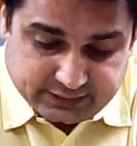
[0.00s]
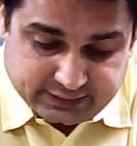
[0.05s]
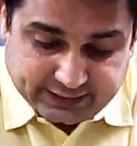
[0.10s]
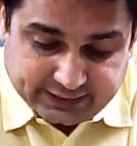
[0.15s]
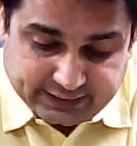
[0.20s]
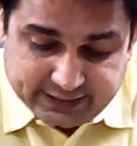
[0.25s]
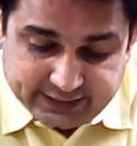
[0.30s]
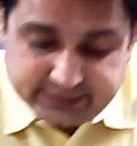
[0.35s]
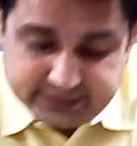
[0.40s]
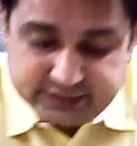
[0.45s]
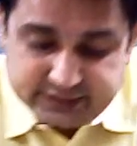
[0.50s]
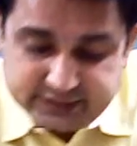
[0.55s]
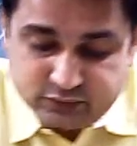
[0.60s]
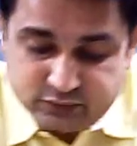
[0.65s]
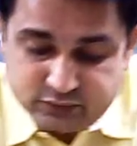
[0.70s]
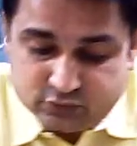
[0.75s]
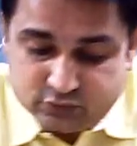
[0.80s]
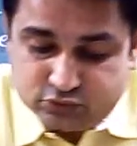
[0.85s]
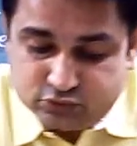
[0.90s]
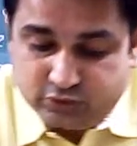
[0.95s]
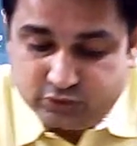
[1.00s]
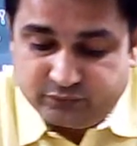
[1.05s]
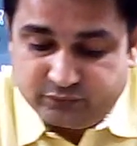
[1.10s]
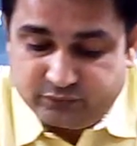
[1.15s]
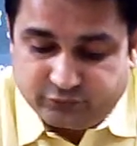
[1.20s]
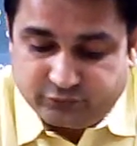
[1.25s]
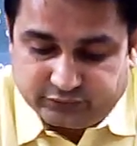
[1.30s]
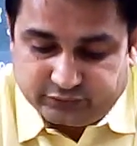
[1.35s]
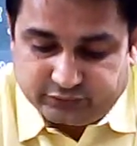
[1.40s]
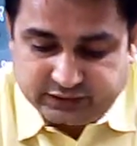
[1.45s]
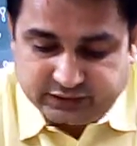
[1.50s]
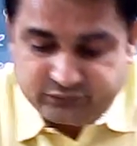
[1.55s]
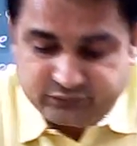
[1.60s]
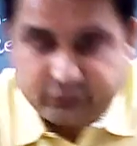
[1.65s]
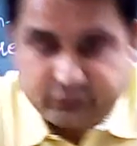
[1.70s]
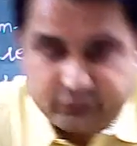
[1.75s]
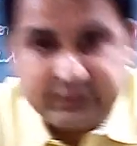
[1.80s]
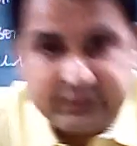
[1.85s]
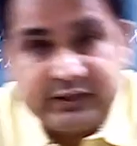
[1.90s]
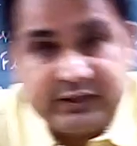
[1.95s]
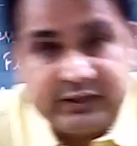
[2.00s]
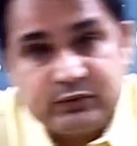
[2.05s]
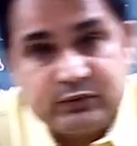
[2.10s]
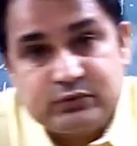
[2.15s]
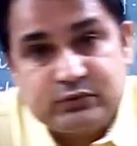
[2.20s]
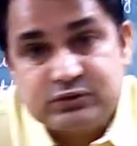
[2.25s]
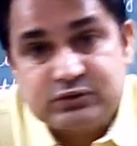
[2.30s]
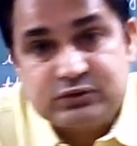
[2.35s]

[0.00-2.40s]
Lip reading: Heat is also important for it to